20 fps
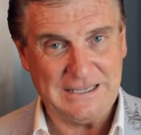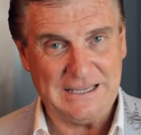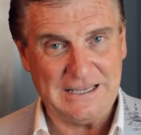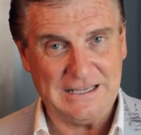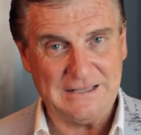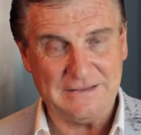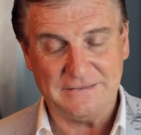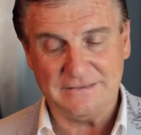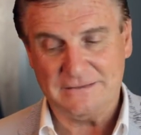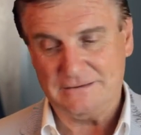
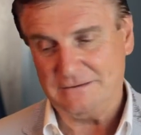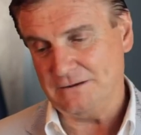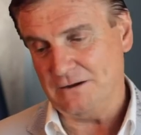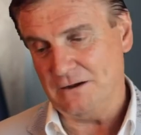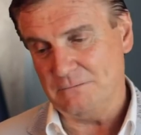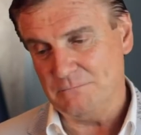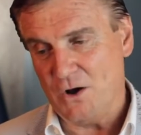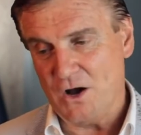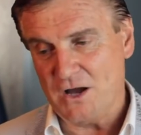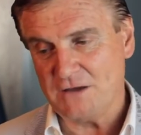And
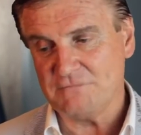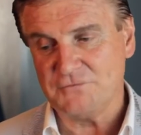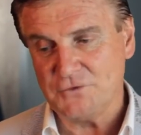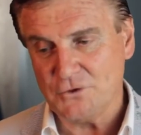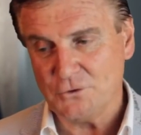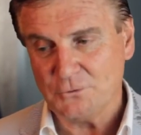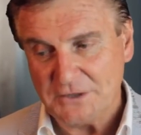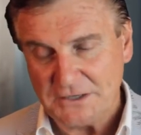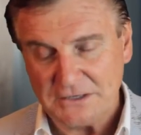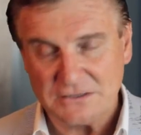my
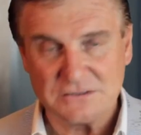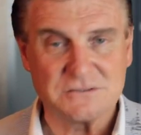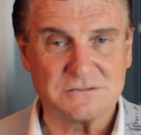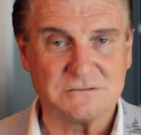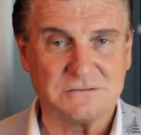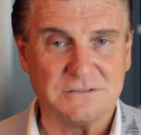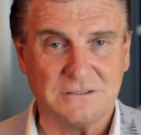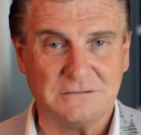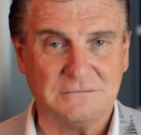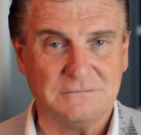view
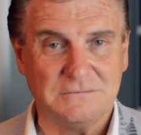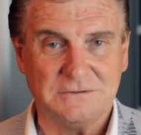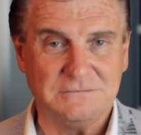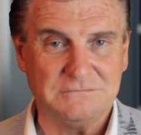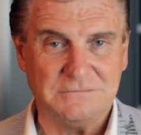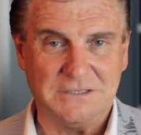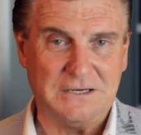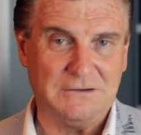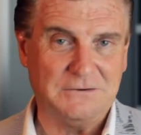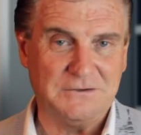is that,
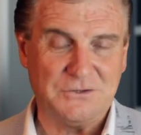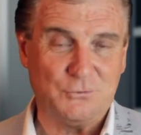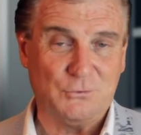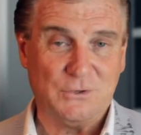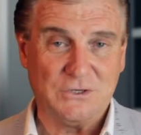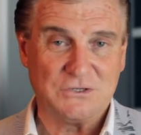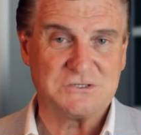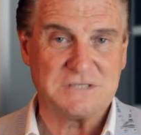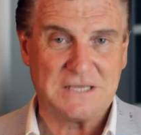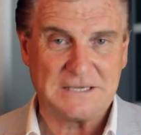you know, in the
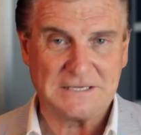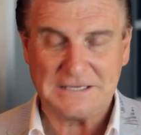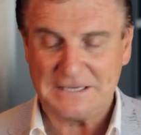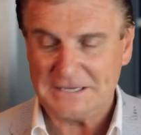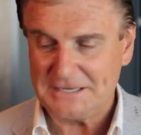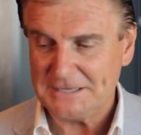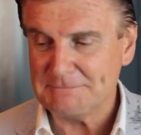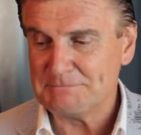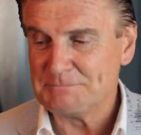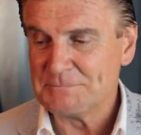real estate
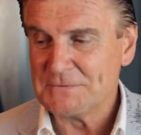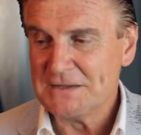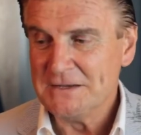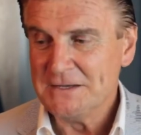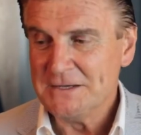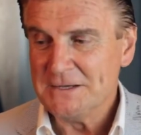game,